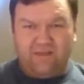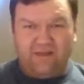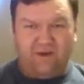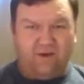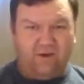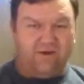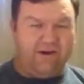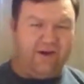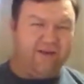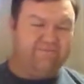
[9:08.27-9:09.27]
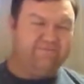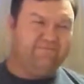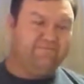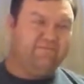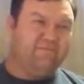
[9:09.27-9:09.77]
whole
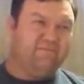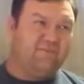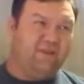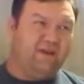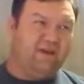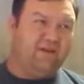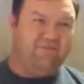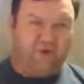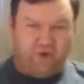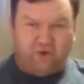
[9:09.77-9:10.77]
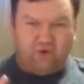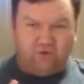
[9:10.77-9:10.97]
voodoo